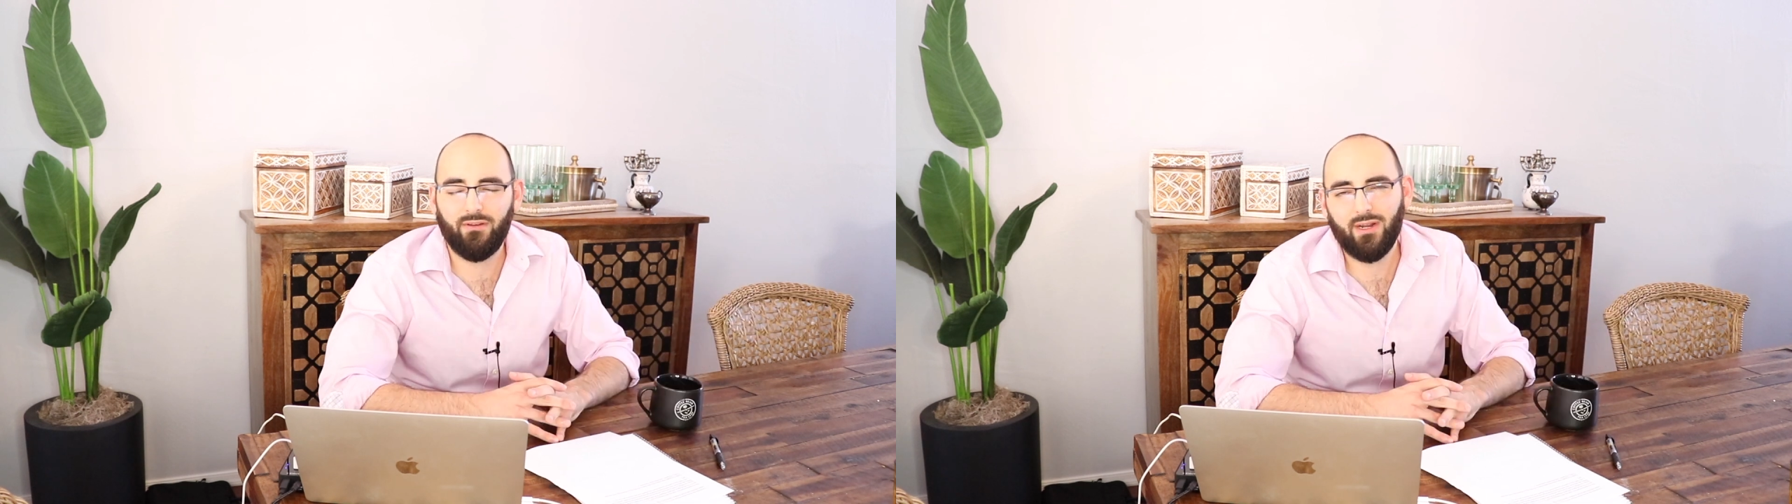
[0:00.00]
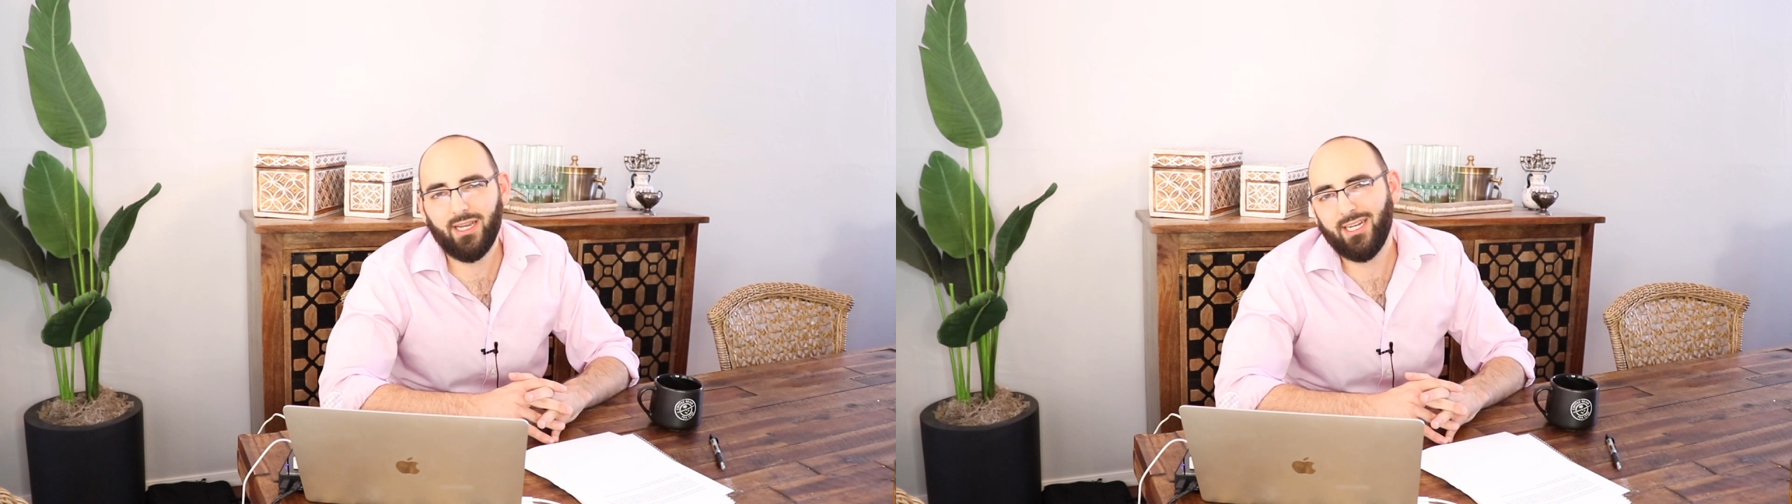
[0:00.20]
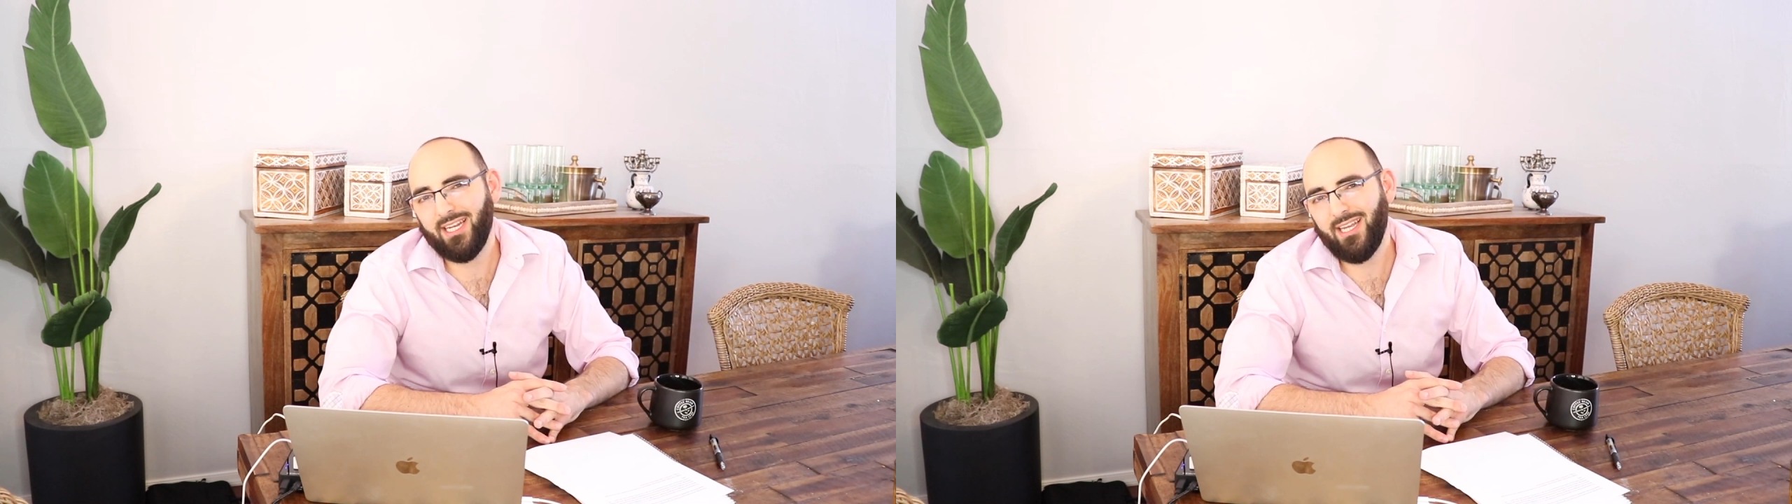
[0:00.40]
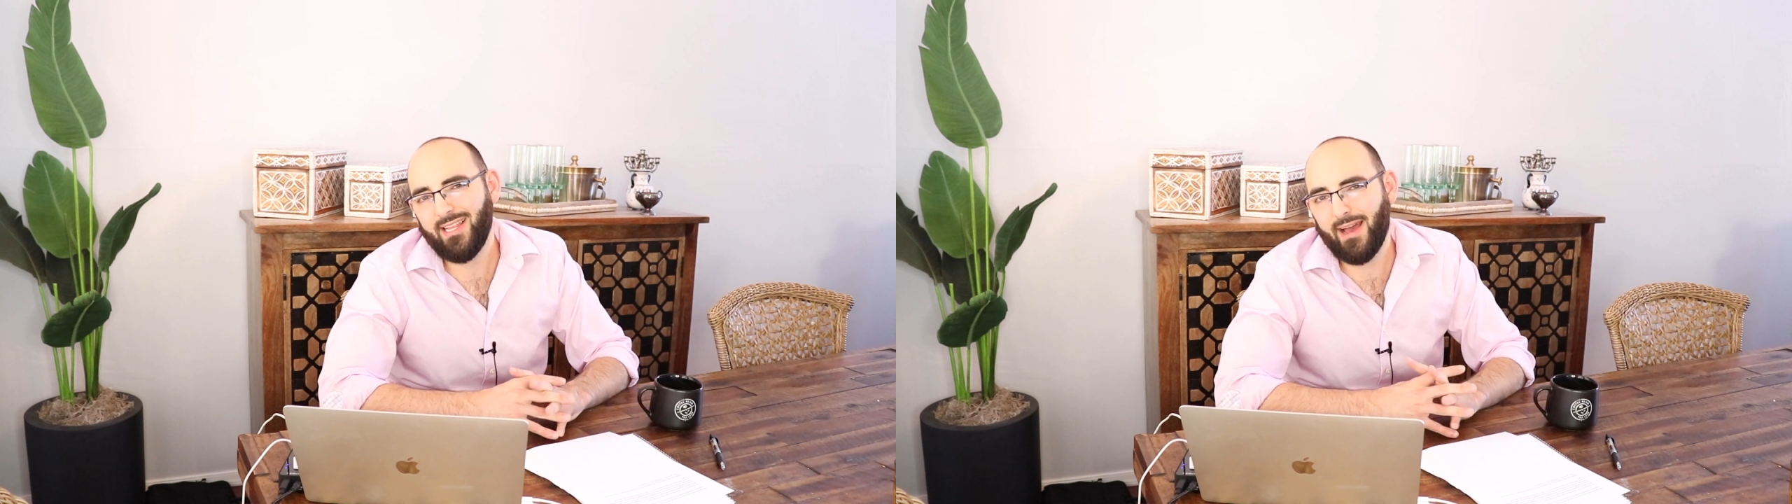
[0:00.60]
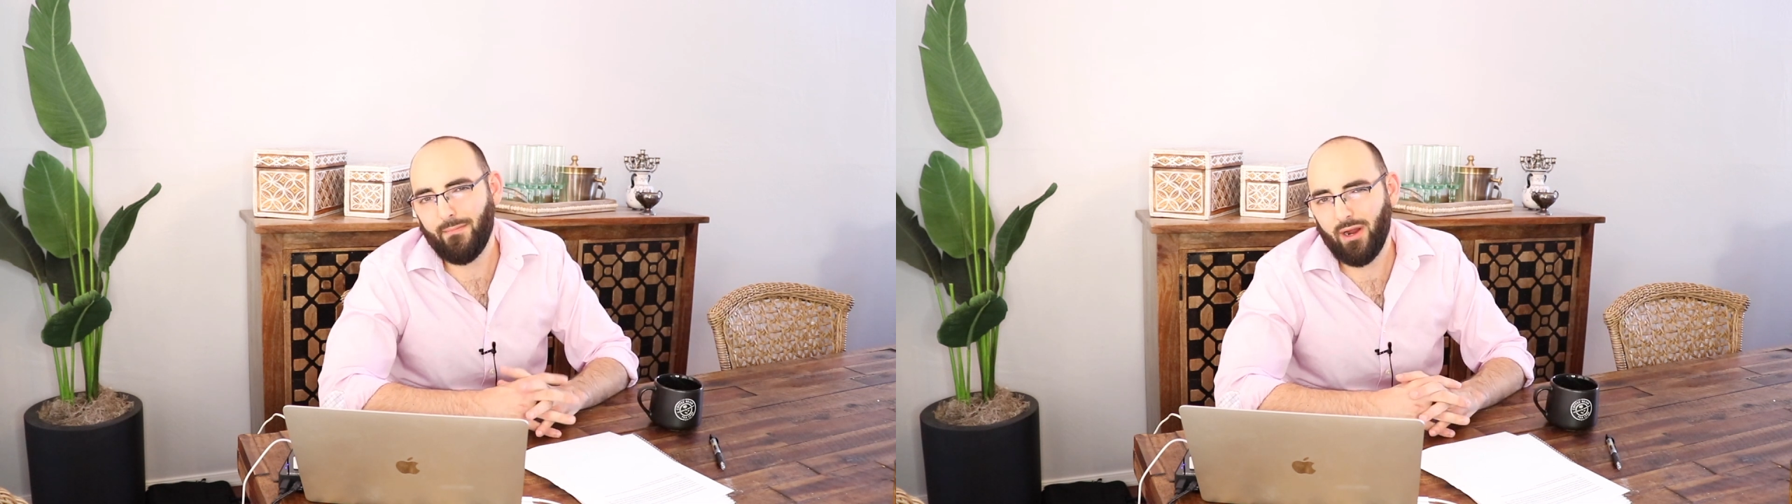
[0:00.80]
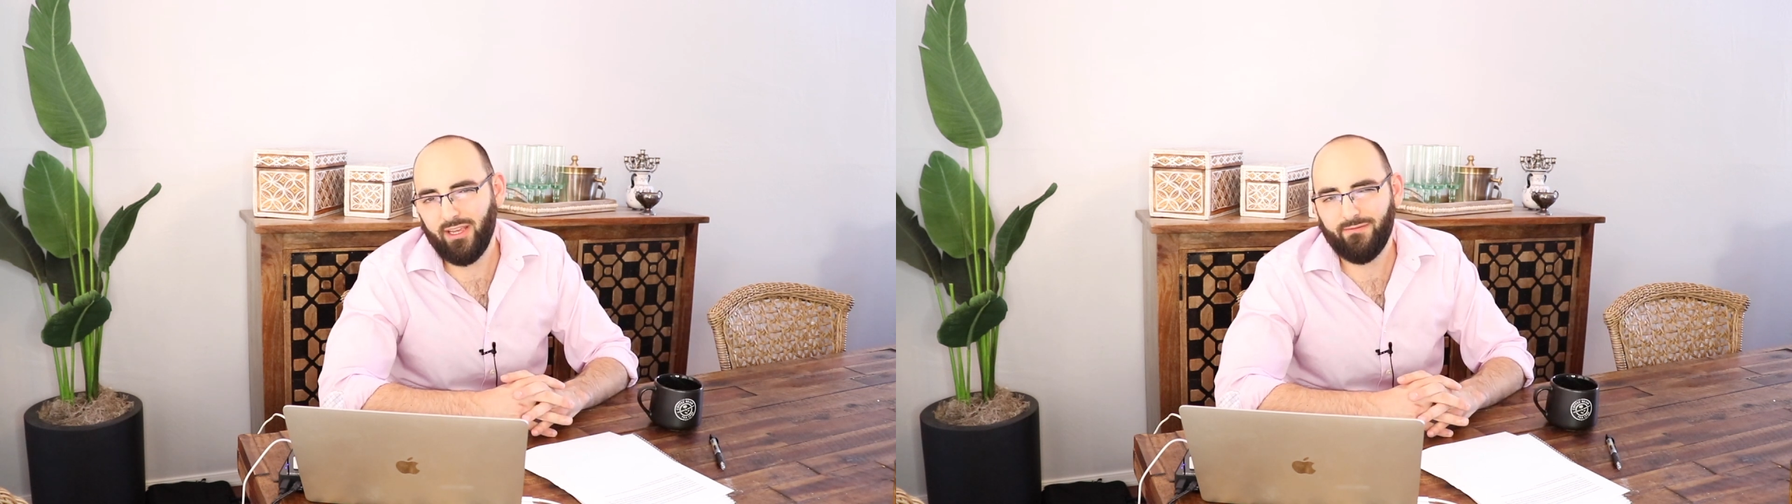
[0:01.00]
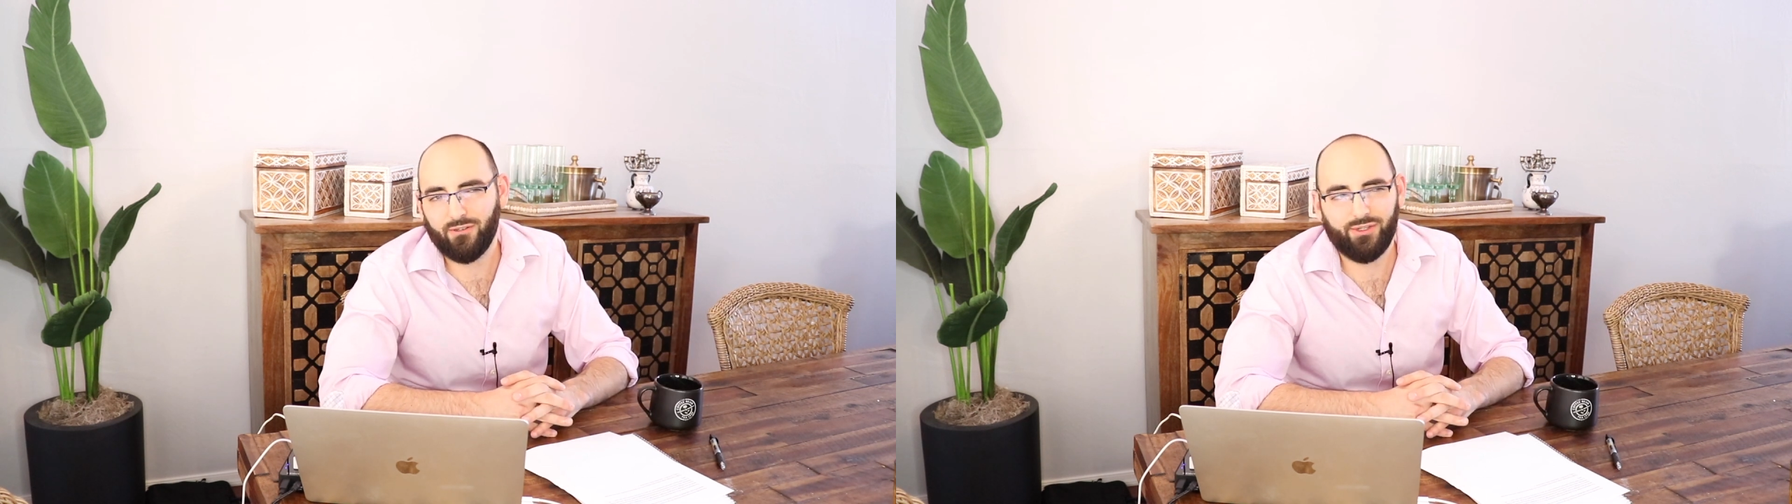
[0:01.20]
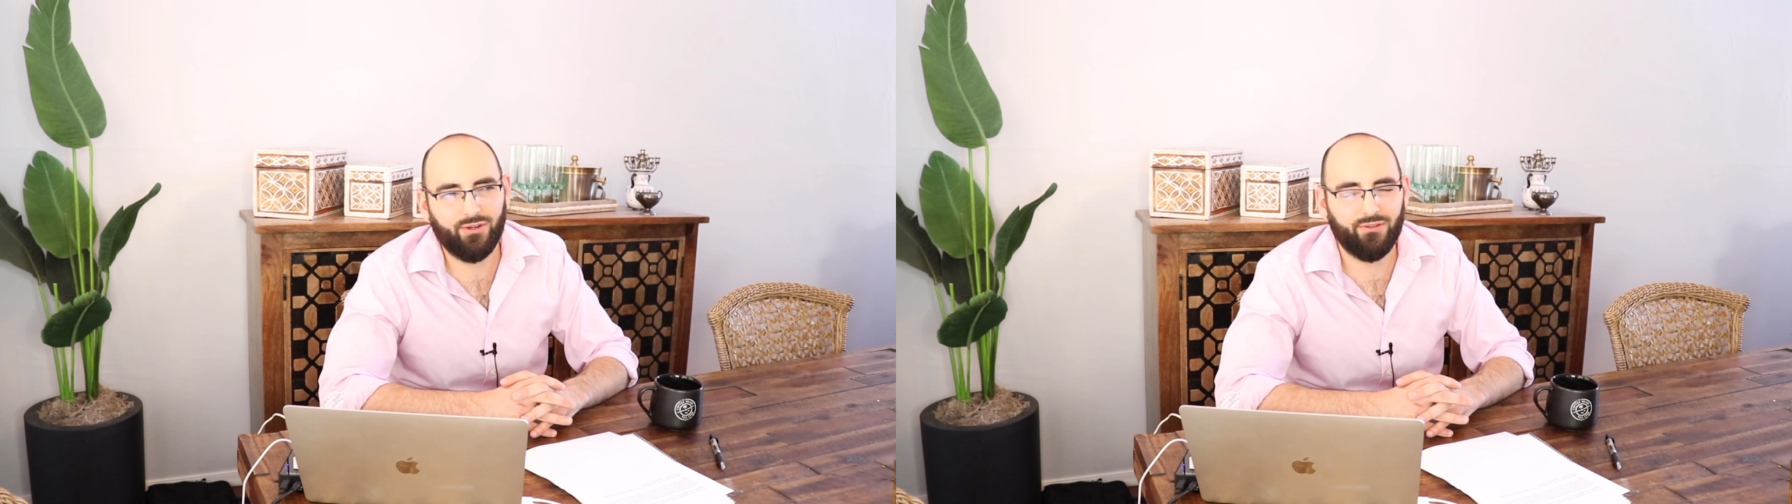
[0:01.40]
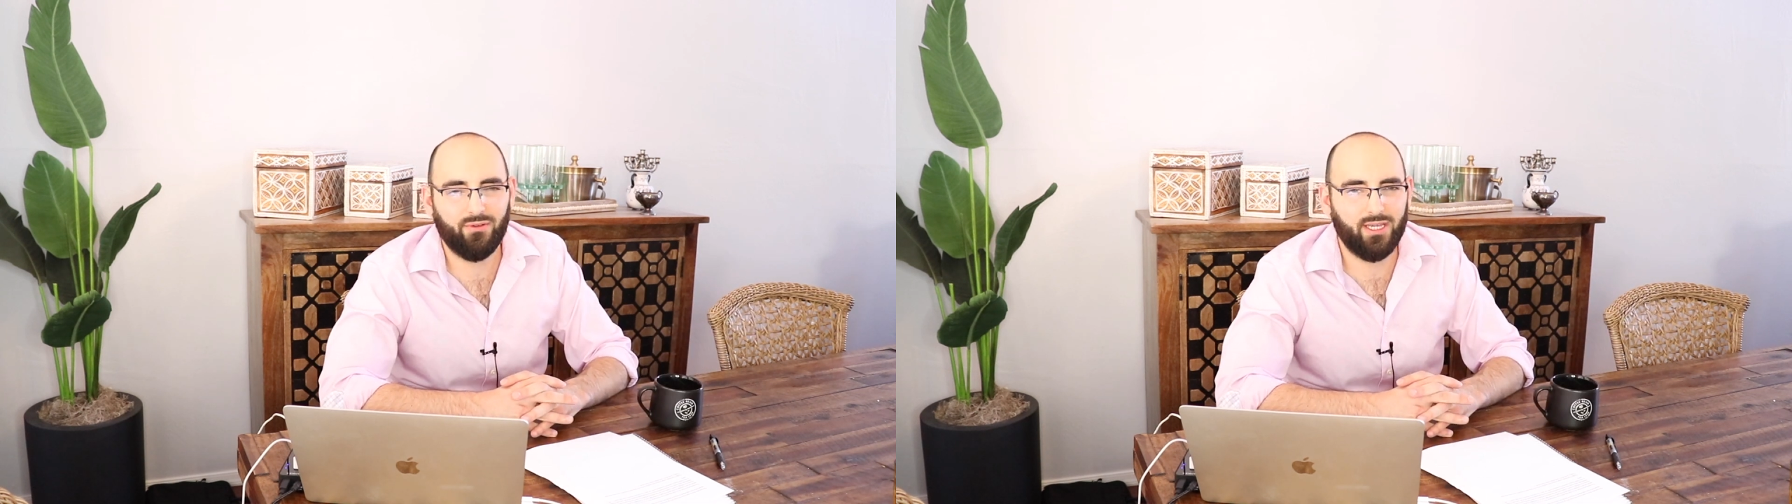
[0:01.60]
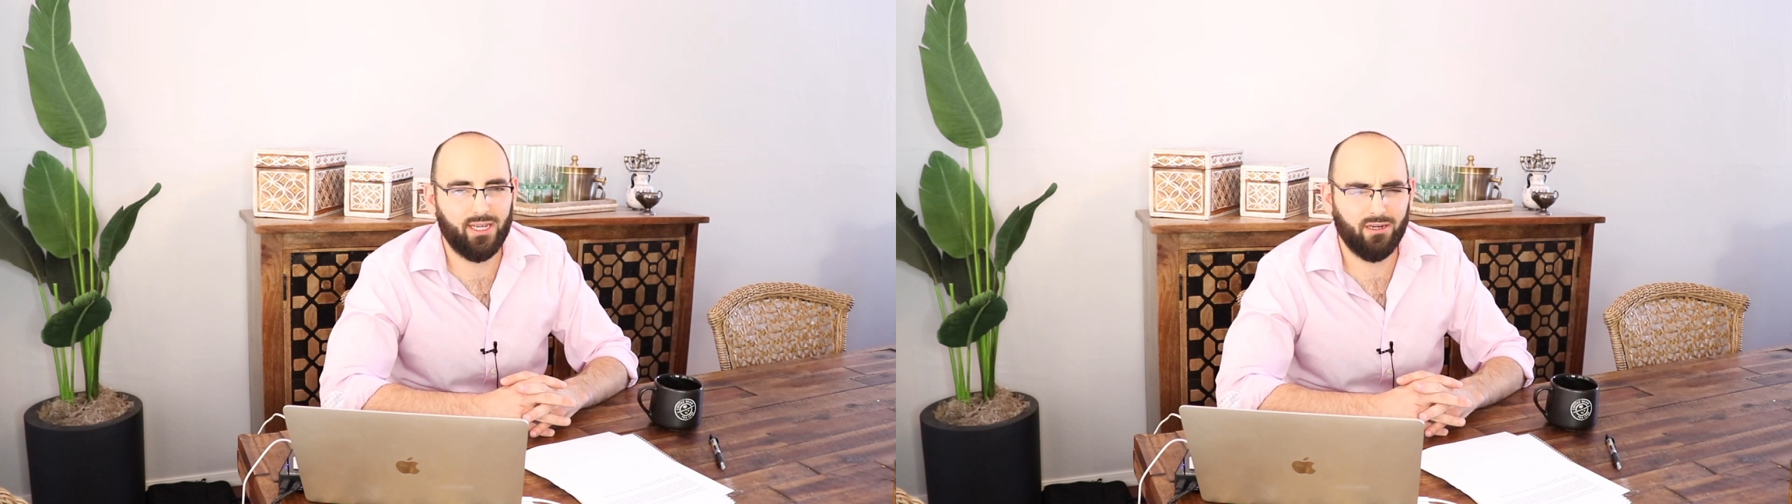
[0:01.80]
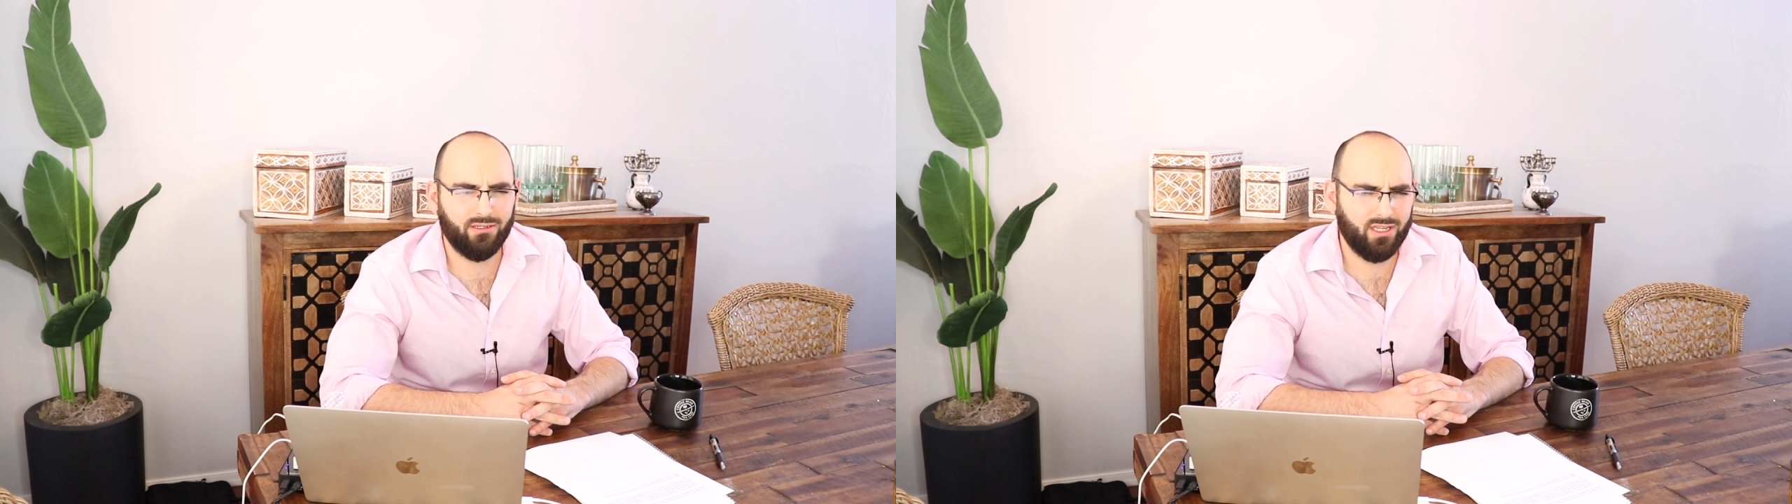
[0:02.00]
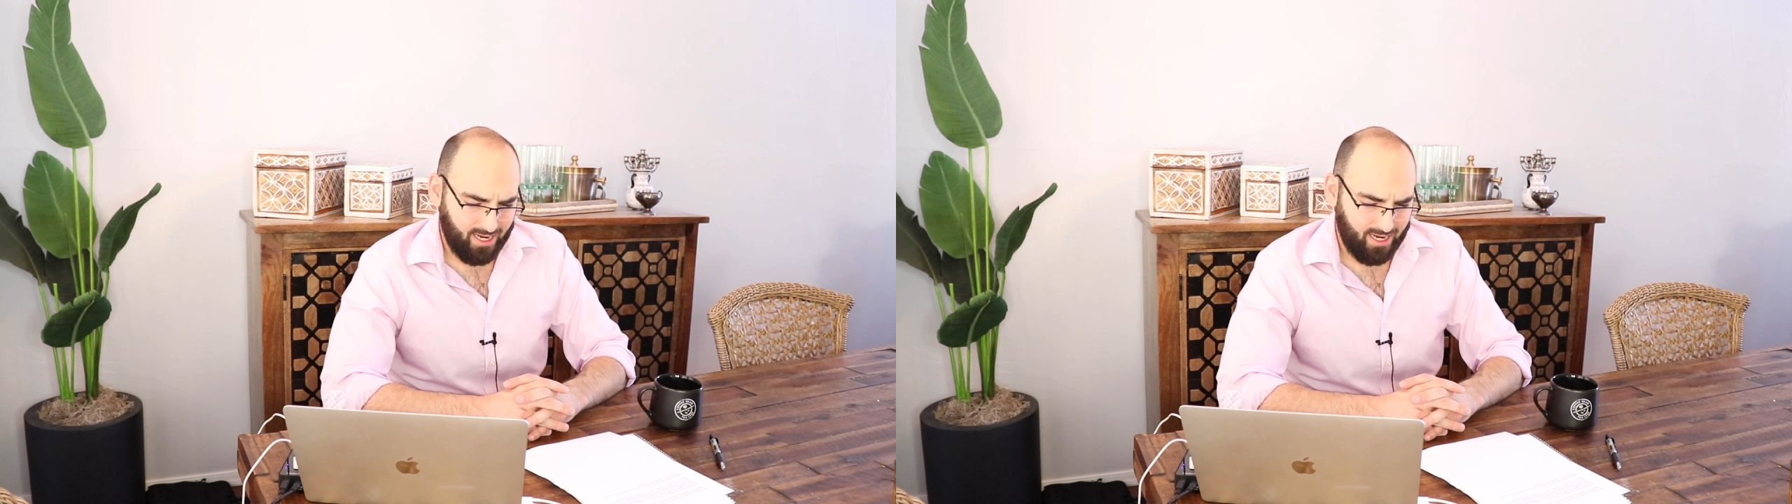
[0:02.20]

You're not going to need that money for 2 to 3 years,